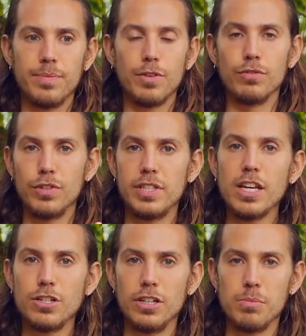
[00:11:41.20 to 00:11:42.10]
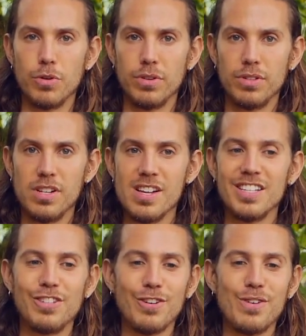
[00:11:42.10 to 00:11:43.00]
conversation anymore.
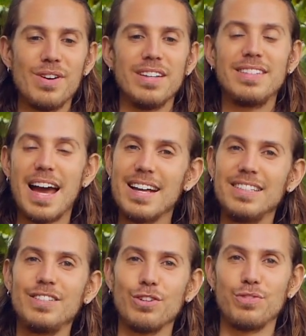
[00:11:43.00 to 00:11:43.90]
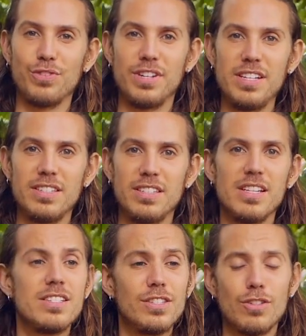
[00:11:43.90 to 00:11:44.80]
So the antidote for this
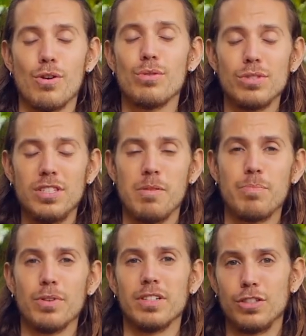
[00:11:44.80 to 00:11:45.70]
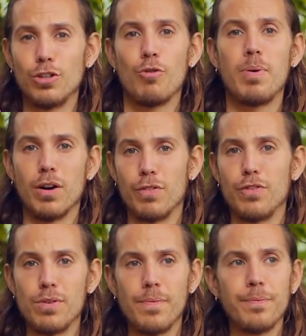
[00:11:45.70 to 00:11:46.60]
is so simple and so
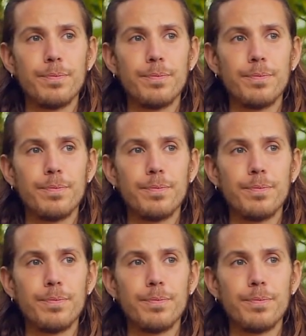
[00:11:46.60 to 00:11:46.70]
powerful.